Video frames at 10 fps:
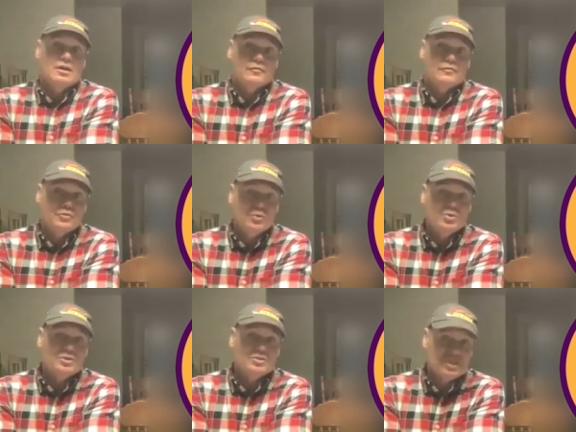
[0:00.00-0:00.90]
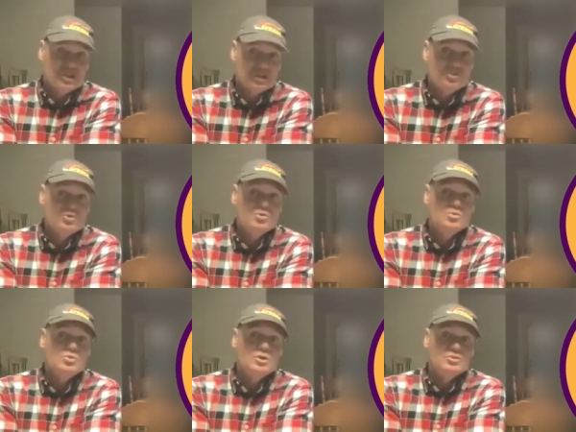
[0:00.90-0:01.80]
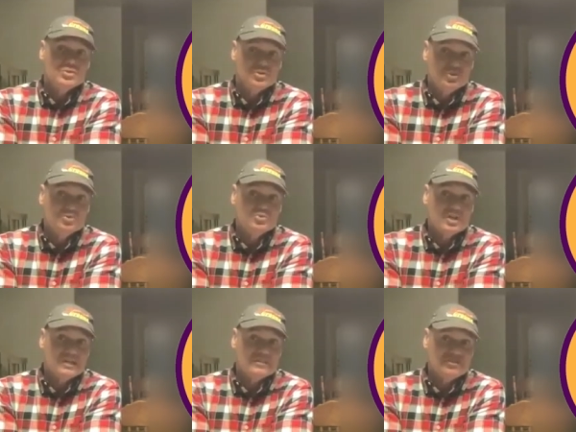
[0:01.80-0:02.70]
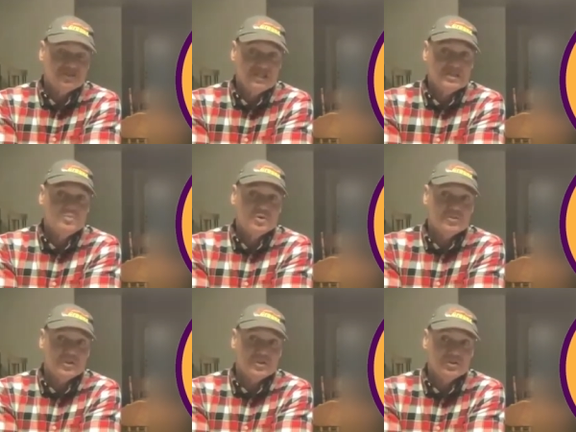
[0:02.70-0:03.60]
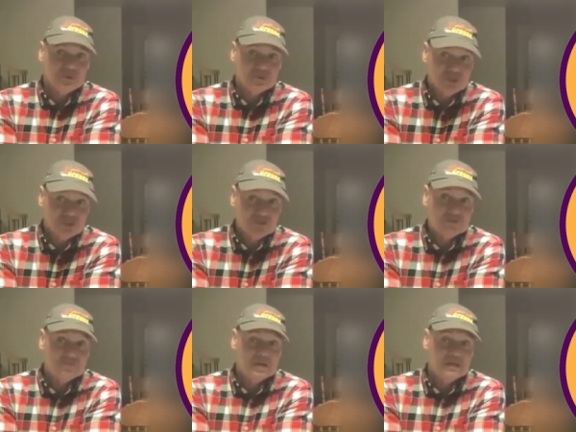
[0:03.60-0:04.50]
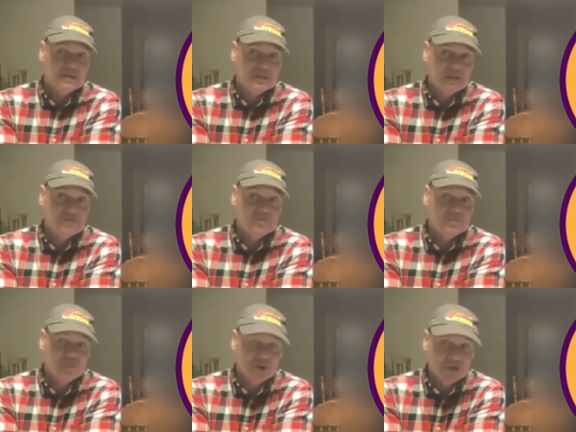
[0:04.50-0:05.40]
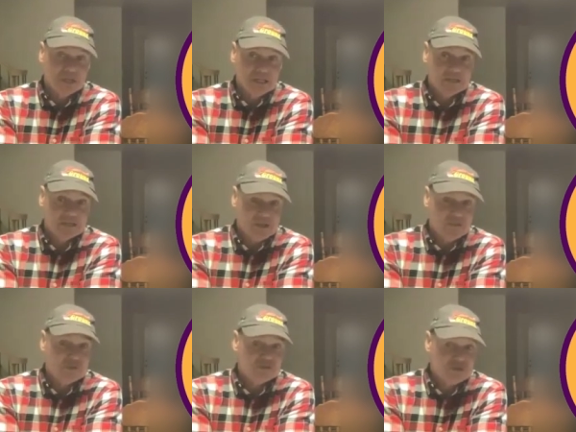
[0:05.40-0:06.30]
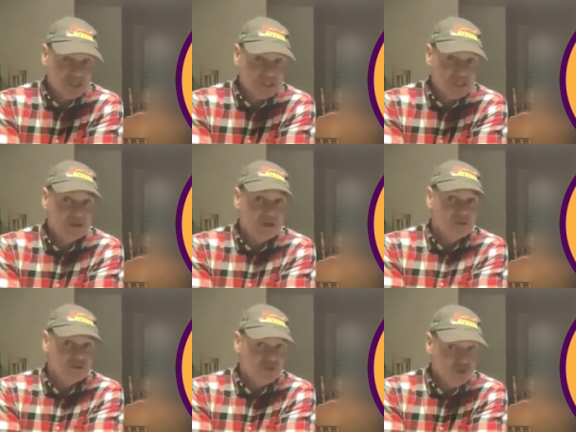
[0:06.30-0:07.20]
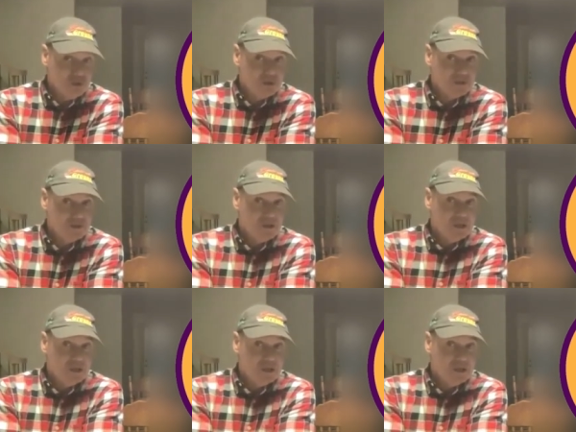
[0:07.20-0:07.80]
if you continue to use a seed within your system and never bring in another seed to it,